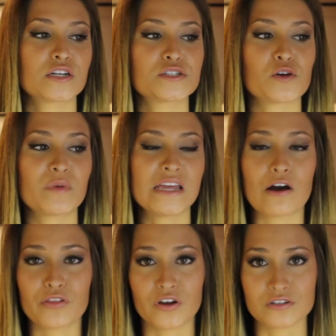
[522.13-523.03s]
There's so many
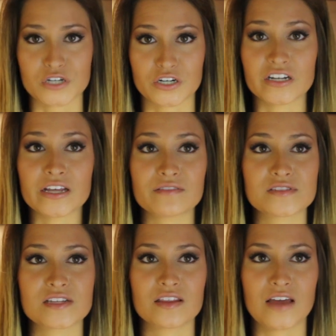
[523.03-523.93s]
healthy
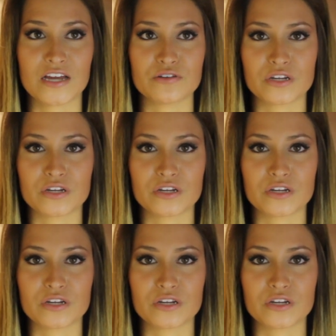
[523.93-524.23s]
alternatives that you